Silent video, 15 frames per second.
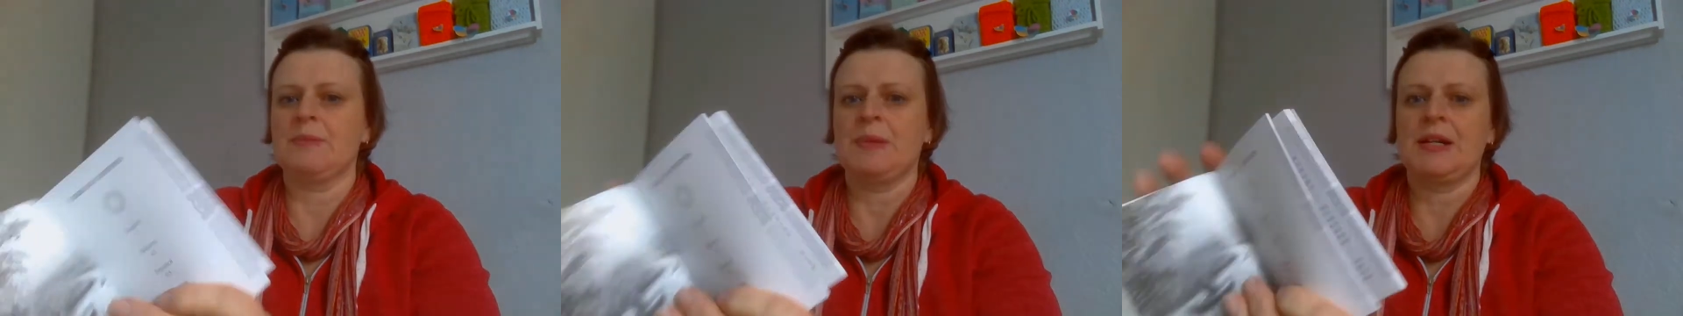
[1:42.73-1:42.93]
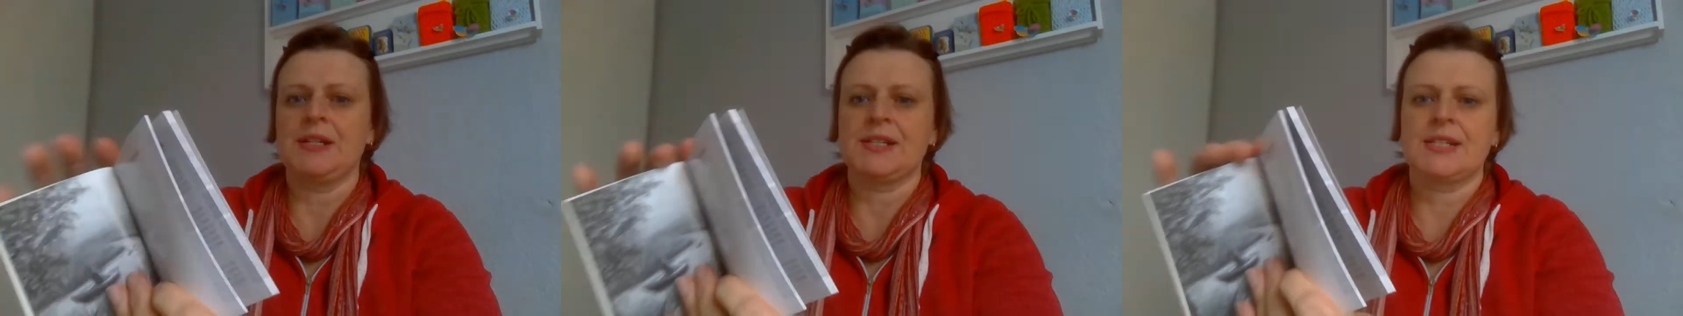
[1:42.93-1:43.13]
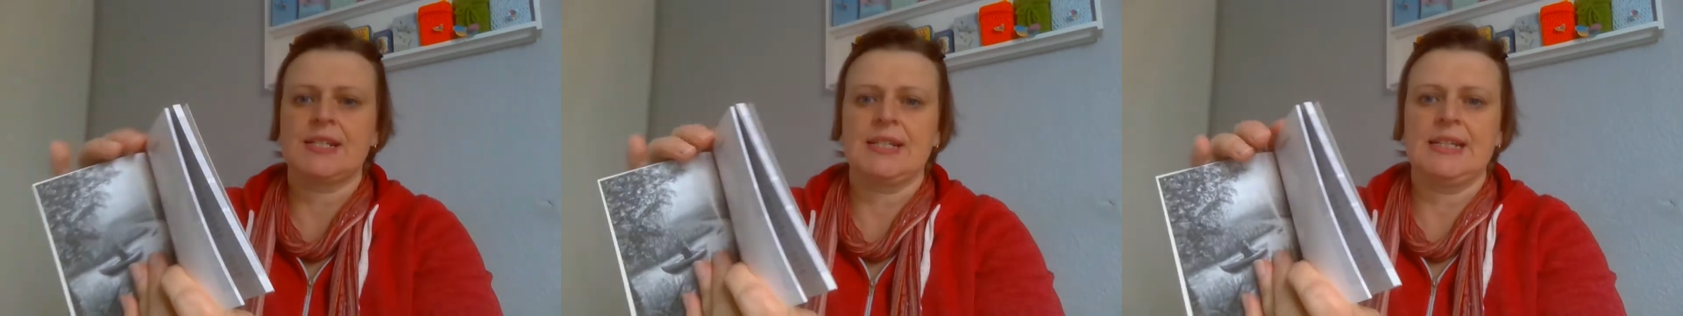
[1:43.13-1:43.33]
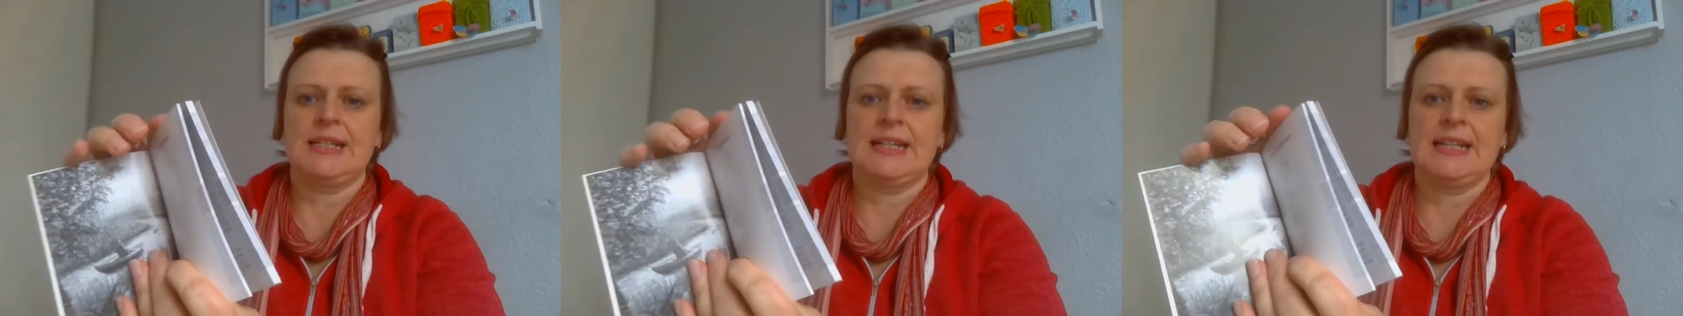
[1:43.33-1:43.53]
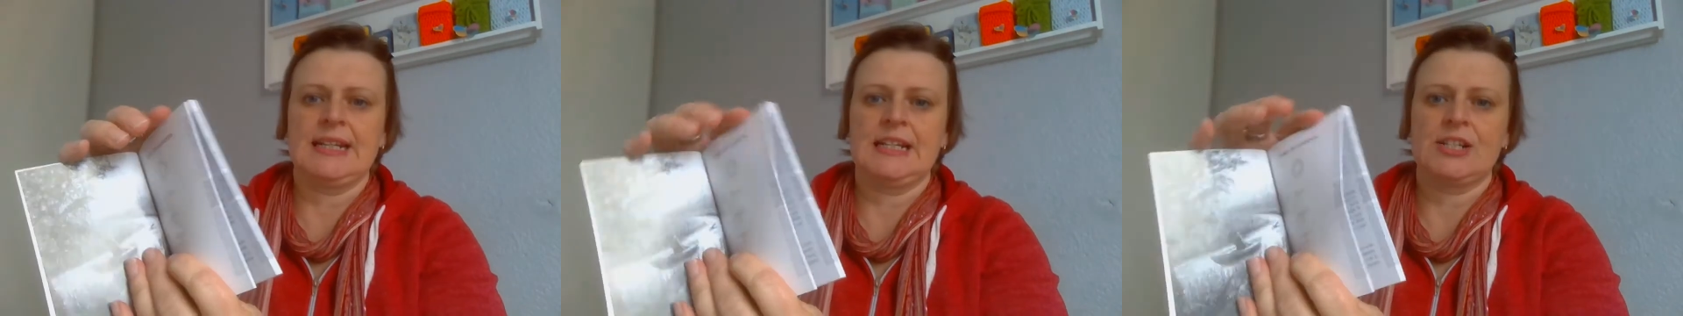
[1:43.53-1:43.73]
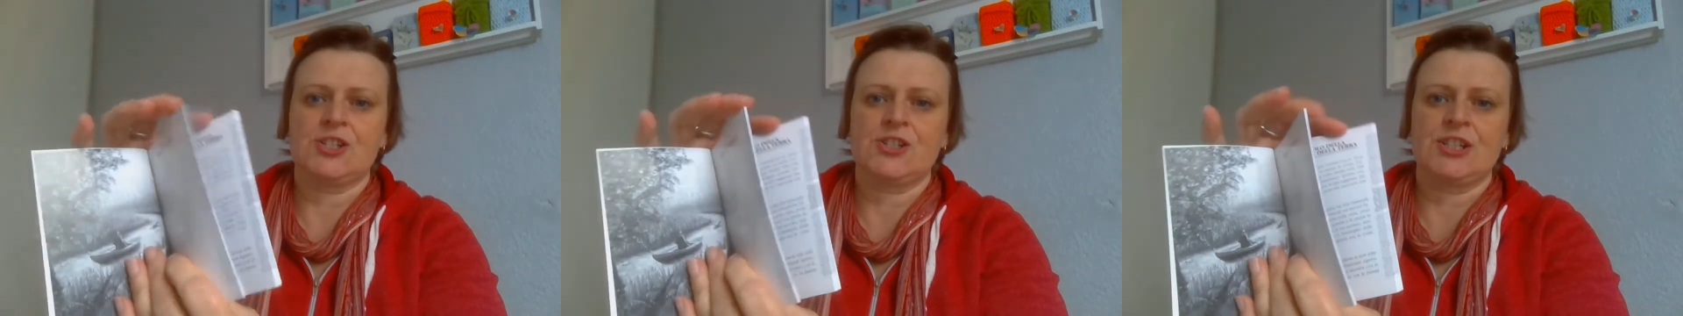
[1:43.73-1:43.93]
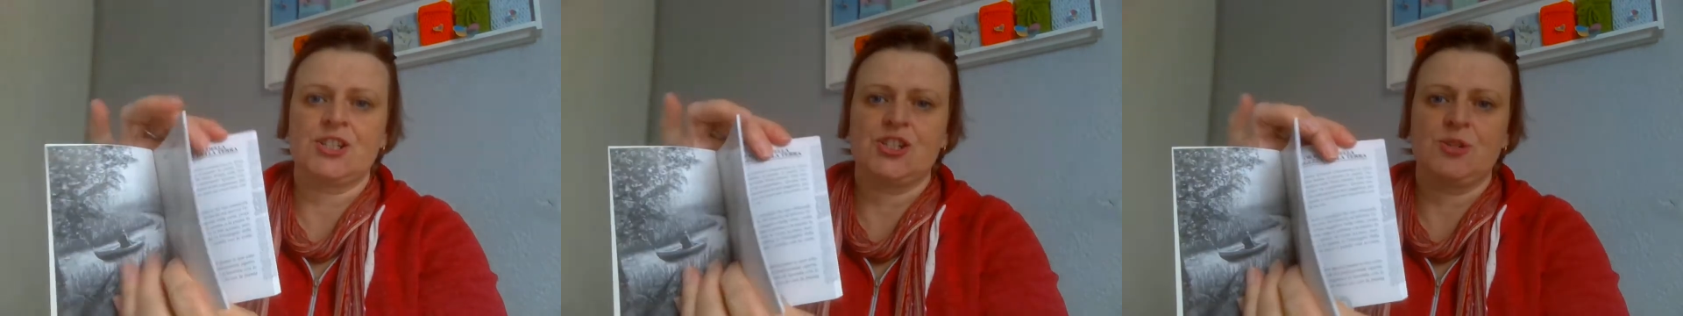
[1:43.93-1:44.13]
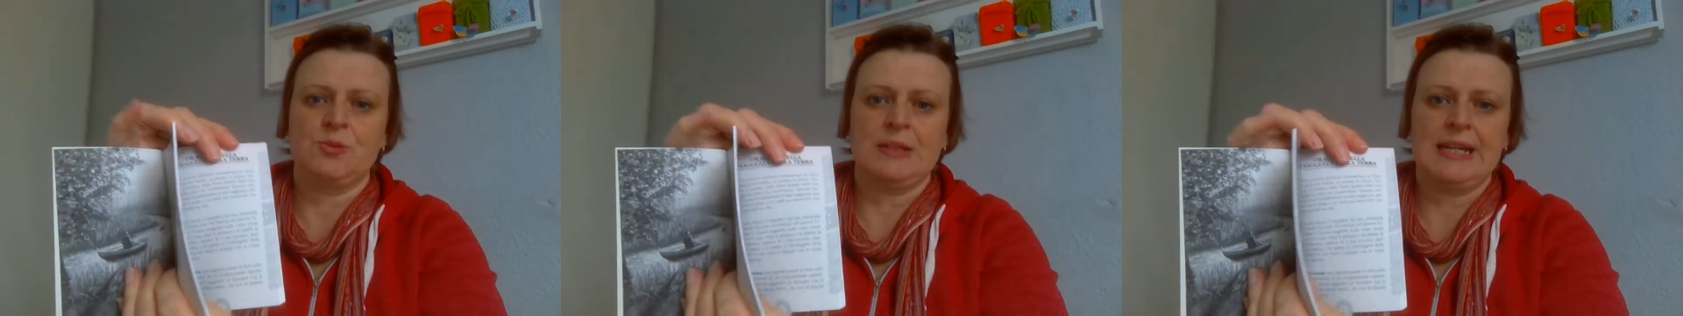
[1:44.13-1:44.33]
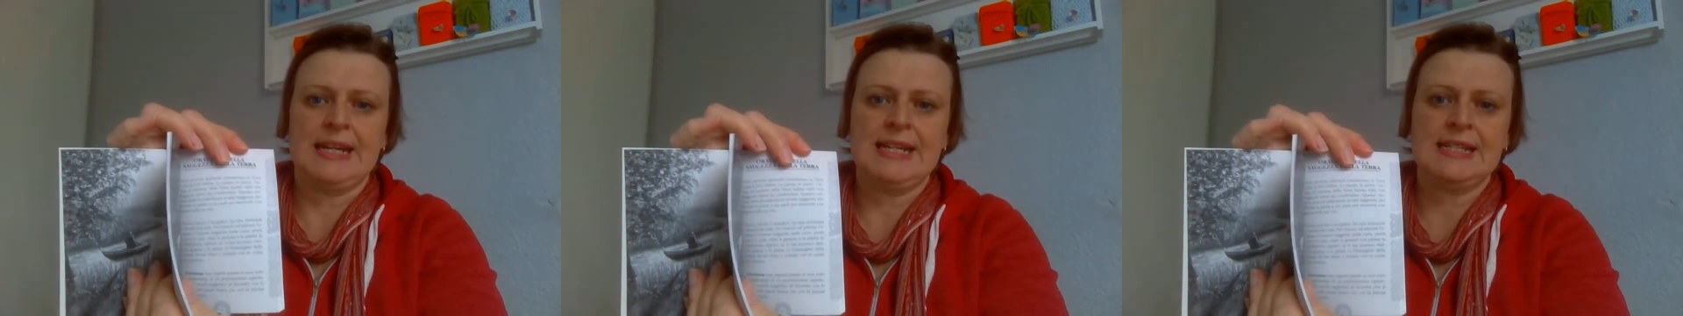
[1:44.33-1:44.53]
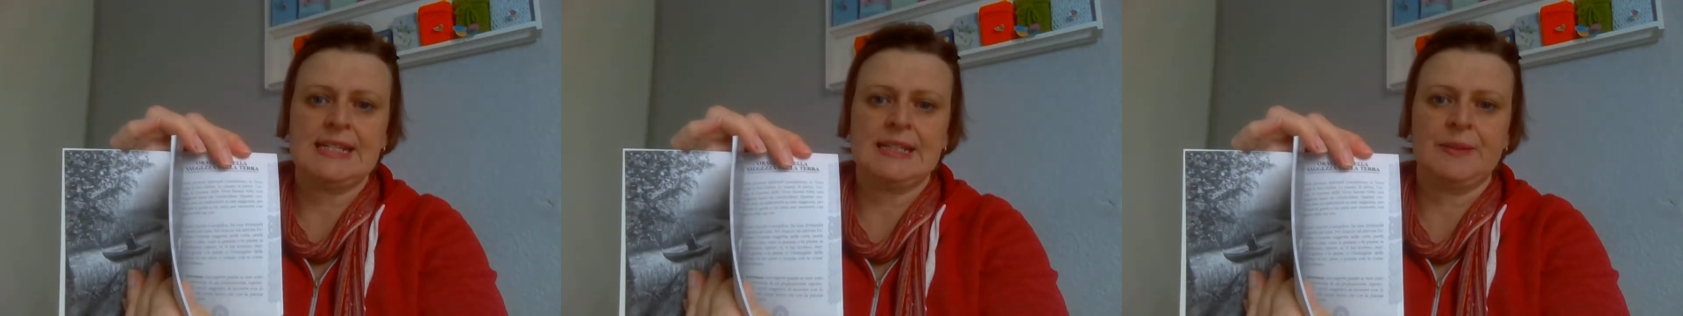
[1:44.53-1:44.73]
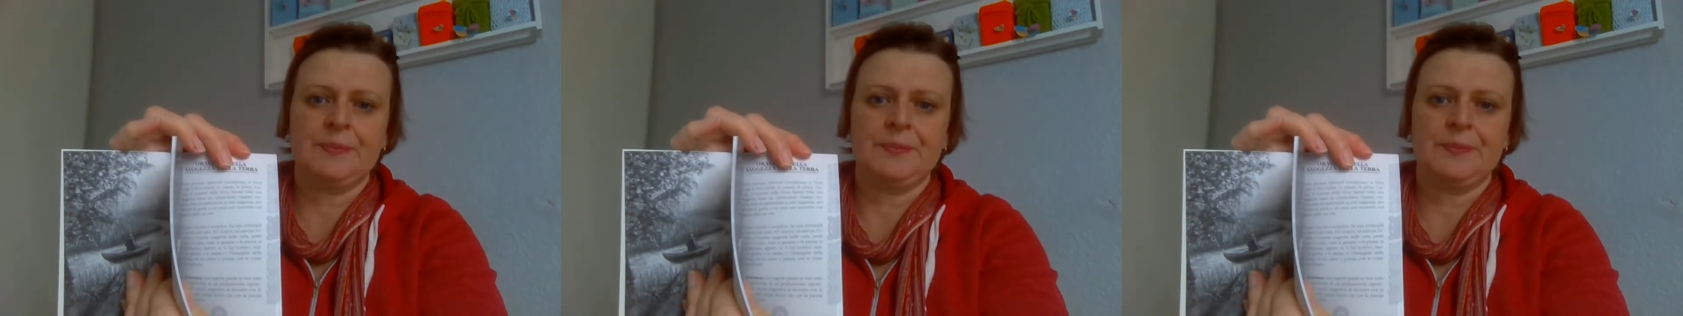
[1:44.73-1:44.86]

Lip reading: amount in English that you will get.